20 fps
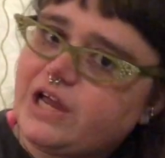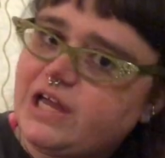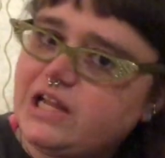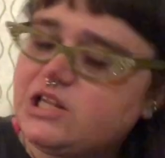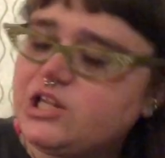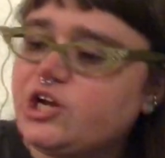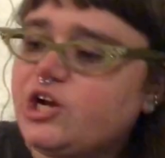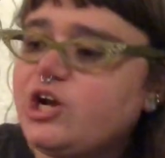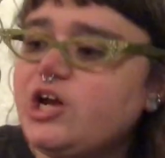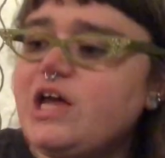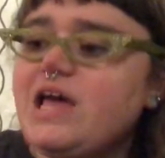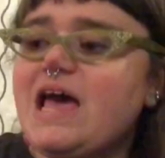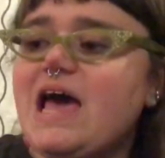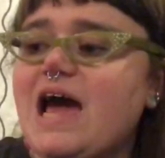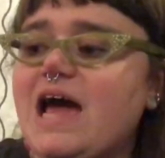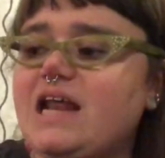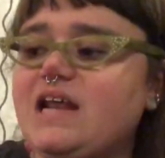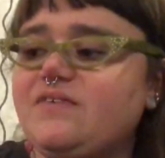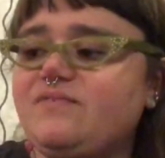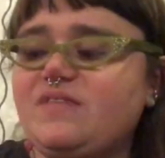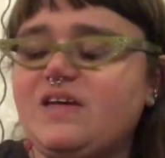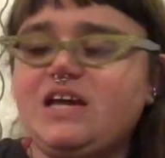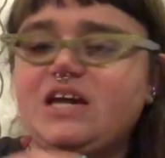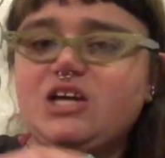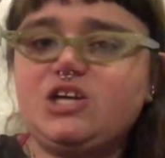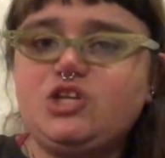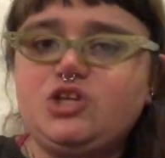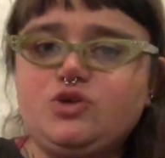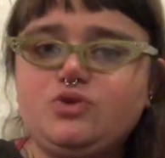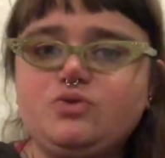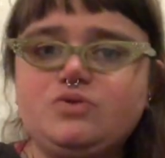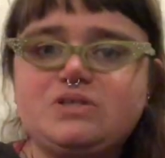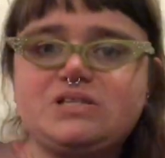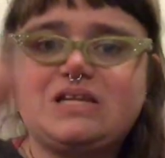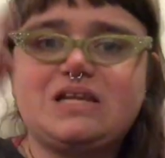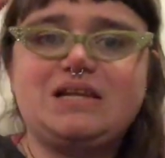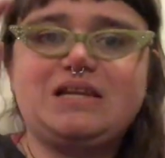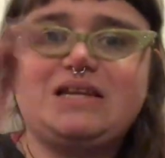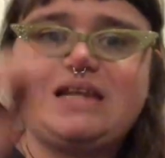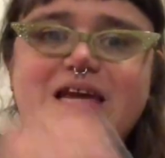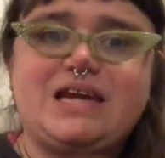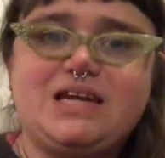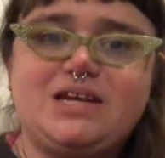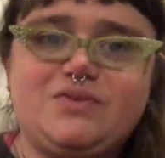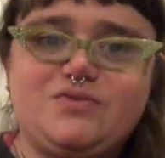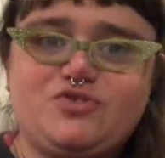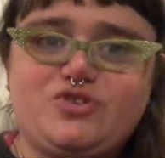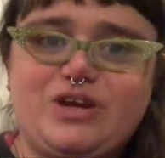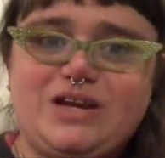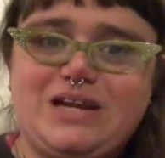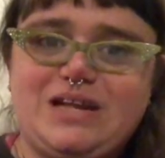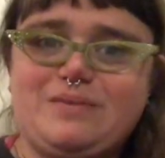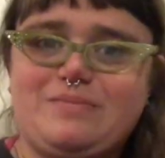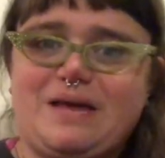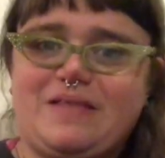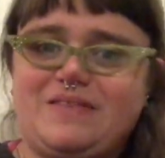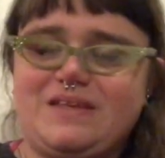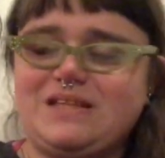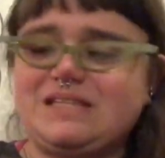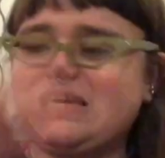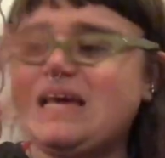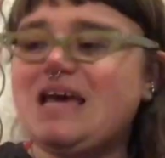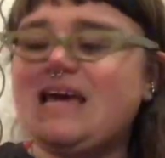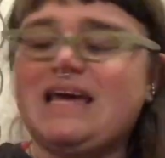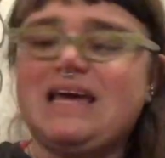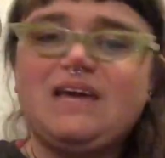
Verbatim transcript: handler. And if they had used negative training methods,